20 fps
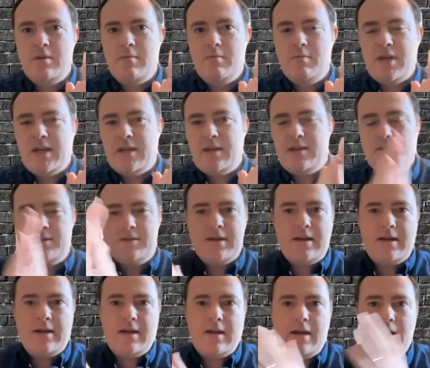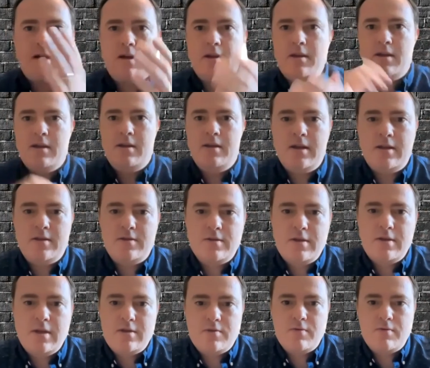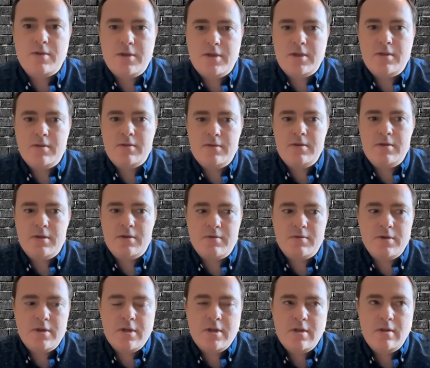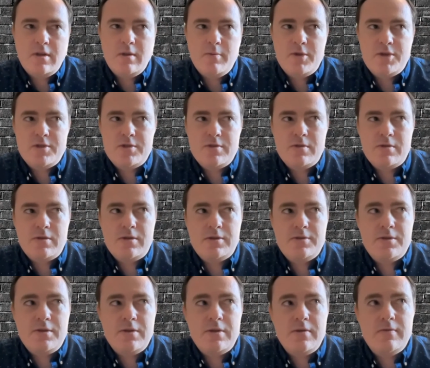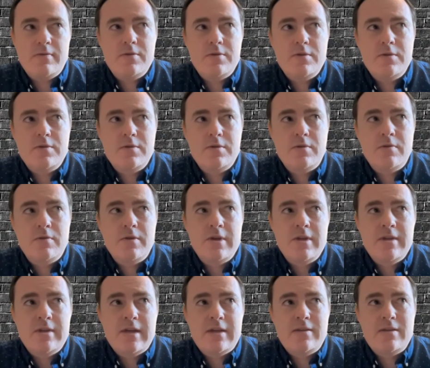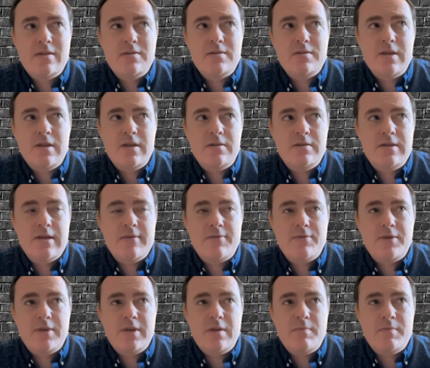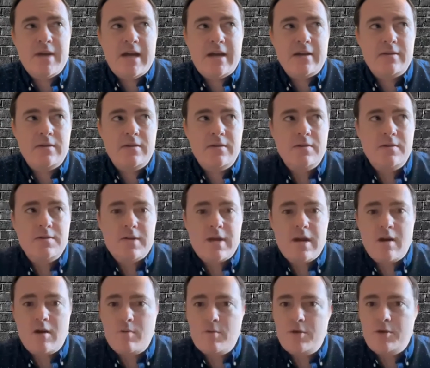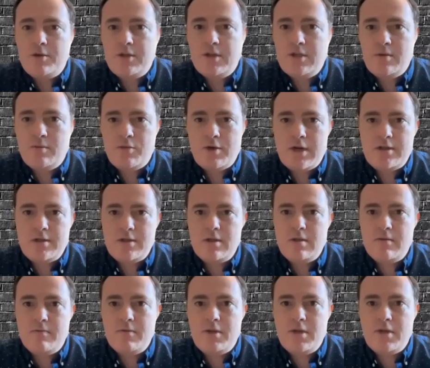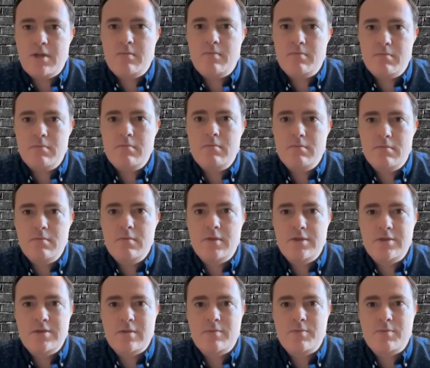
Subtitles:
banking.ai. And that's really, you know, limits their alternatives. So that does definitely impact the desirability and pricing of a name. And so